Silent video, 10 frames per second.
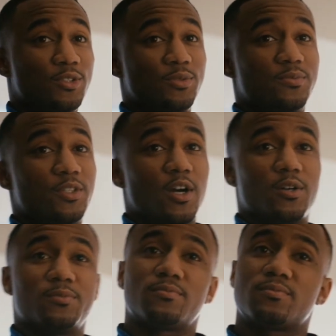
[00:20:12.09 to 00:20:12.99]
say that if he
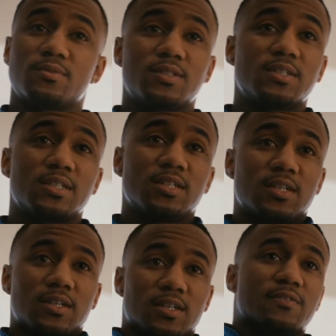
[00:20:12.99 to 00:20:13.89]
runs again, he
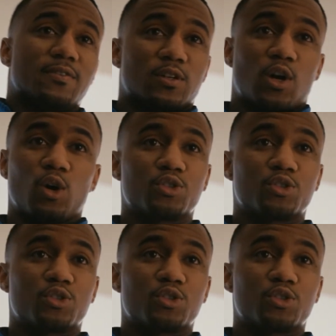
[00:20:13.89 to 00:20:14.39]
could die.